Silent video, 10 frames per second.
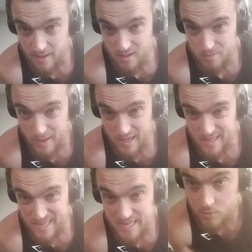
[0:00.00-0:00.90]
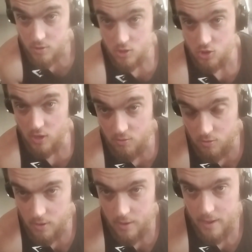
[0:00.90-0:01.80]
Got a little belly. Gonna try and
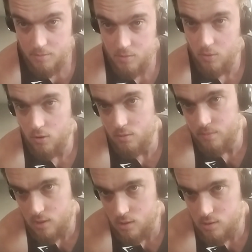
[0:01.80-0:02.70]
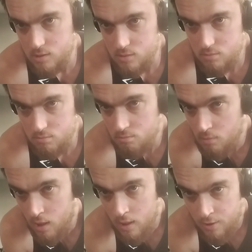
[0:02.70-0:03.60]
work on abs more because
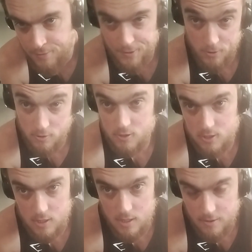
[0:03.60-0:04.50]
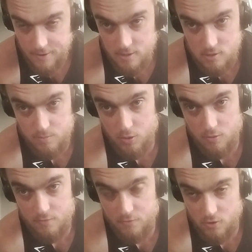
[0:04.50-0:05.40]
it looks good and it's
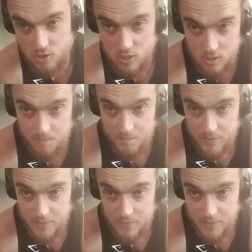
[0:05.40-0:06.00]
important for just